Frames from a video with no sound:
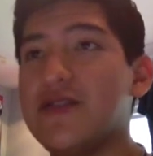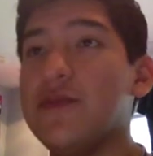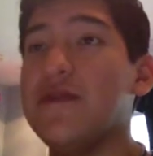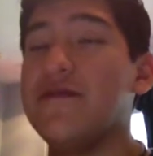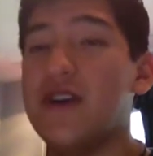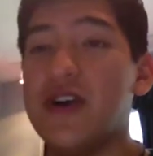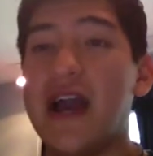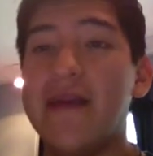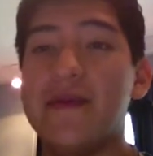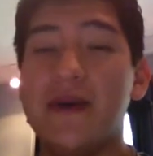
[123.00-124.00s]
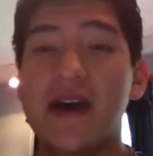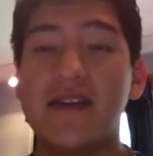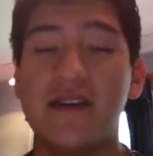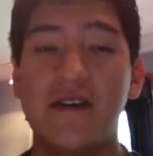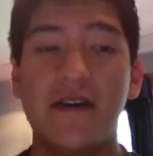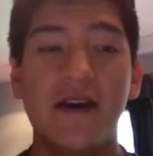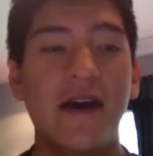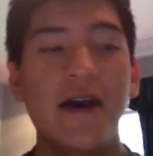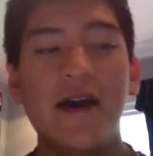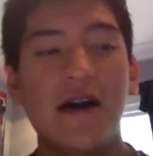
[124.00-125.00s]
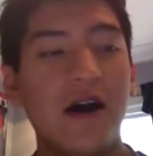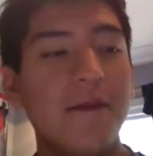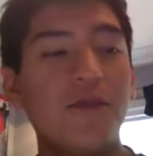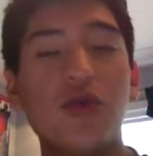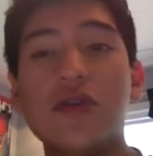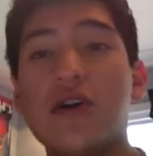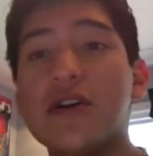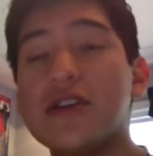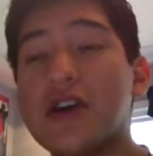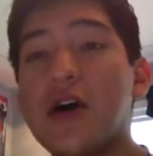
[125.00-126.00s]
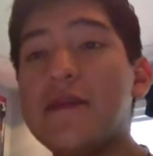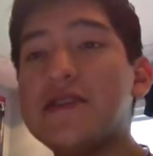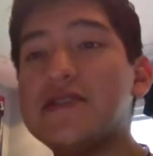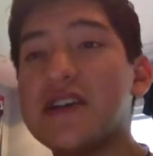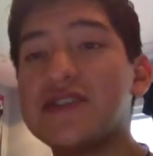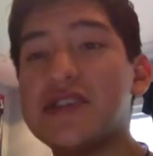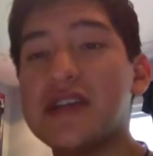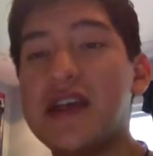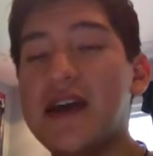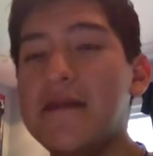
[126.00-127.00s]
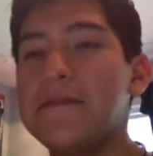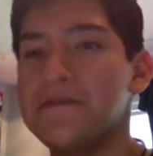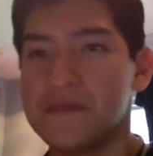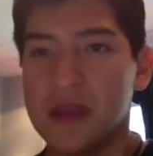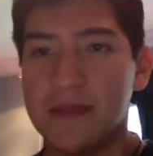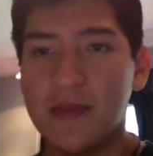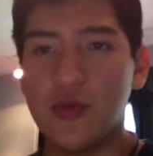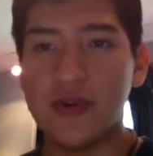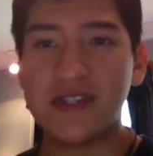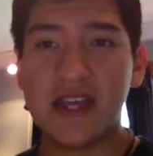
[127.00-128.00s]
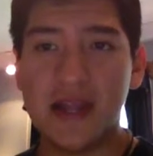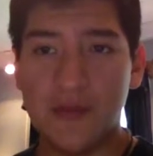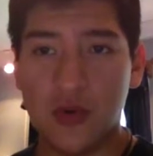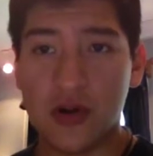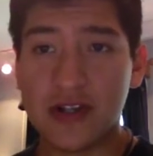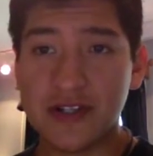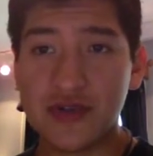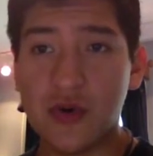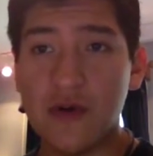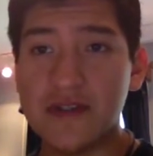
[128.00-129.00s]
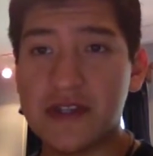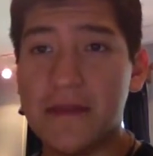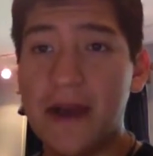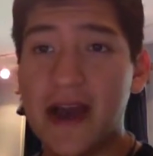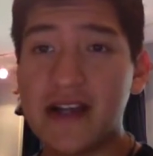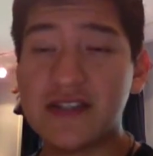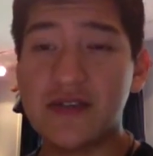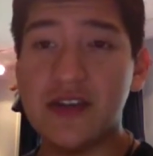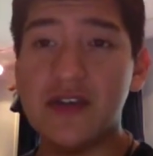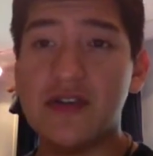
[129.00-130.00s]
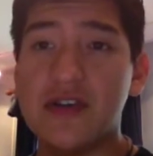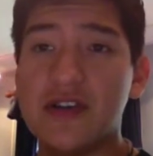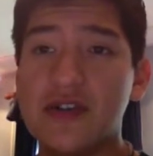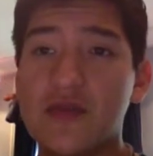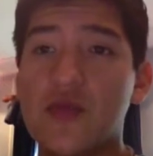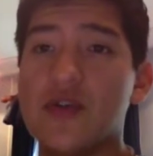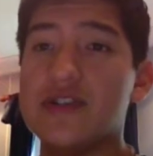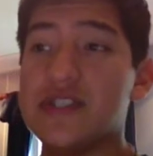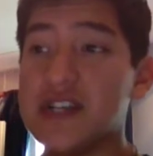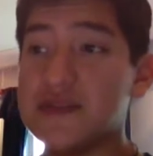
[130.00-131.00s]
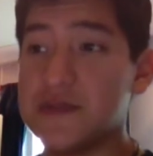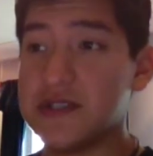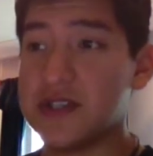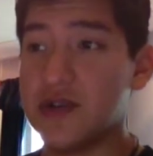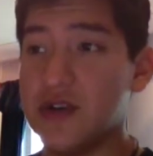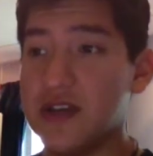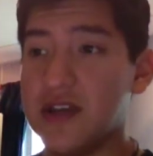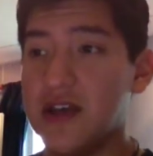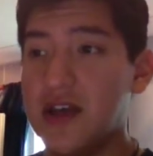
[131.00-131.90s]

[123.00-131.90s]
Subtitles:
they'll be very happy back there. Going along in the comments section again, people wish they had more controls in the back so that you could do more adjustments to it,